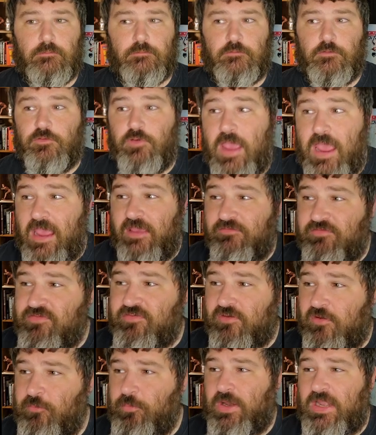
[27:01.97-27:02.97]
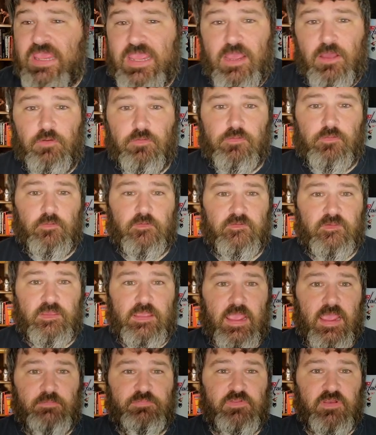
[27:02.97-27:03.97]
to have somebody else as the
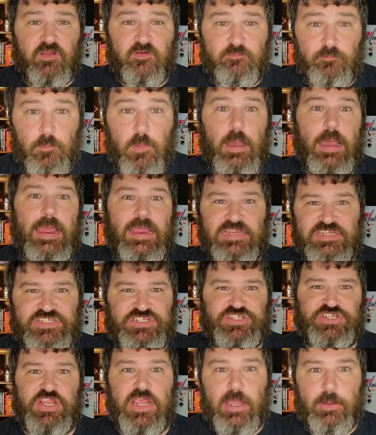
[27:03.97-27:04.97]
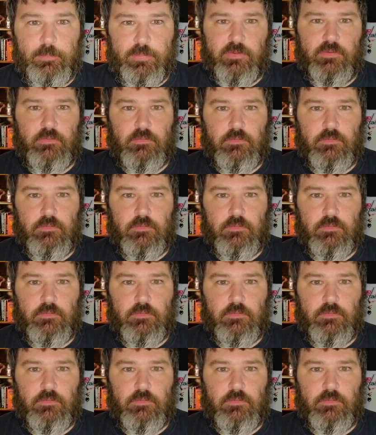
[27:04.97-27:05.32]
captain of my ship.